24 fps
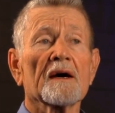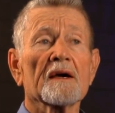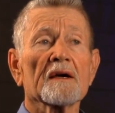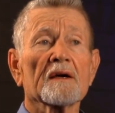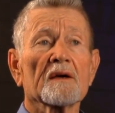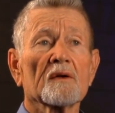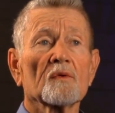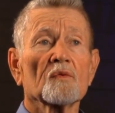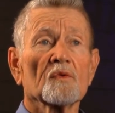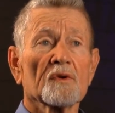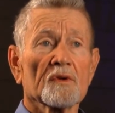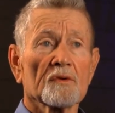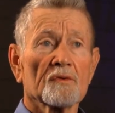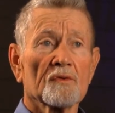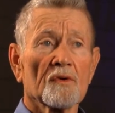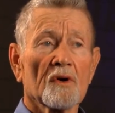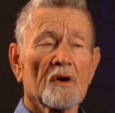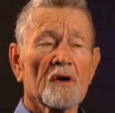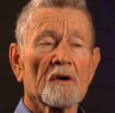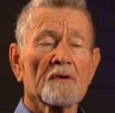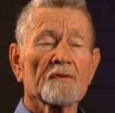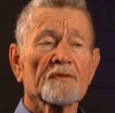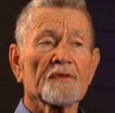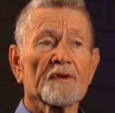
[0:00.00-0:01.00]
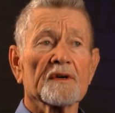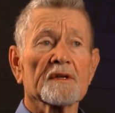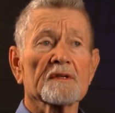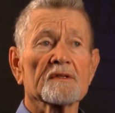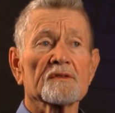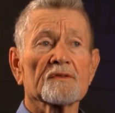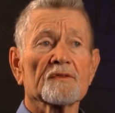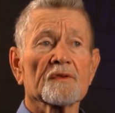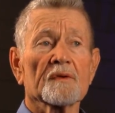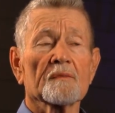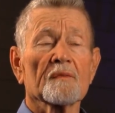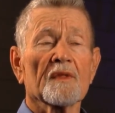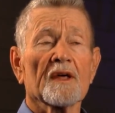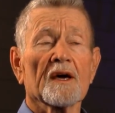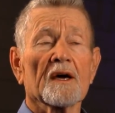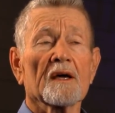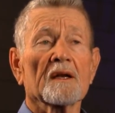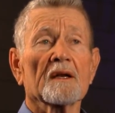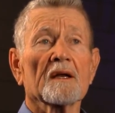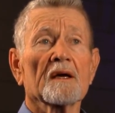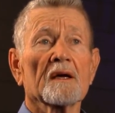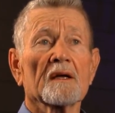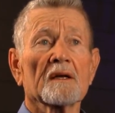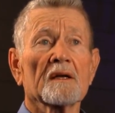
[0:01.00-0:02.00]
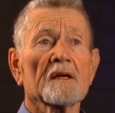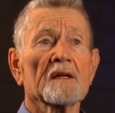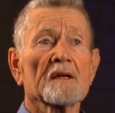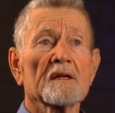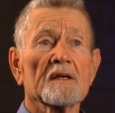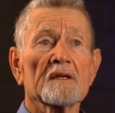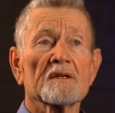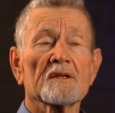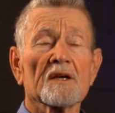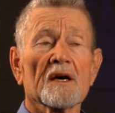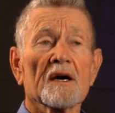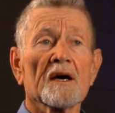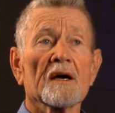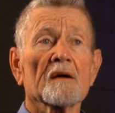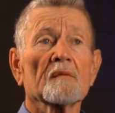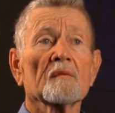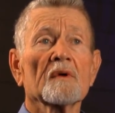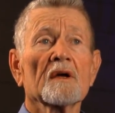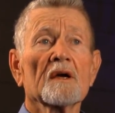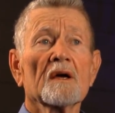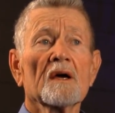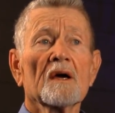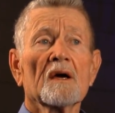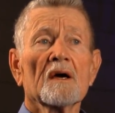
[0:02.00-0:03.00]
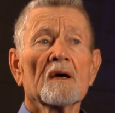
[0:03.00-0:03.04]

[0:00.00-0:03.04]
I can withdraw funds from that at any time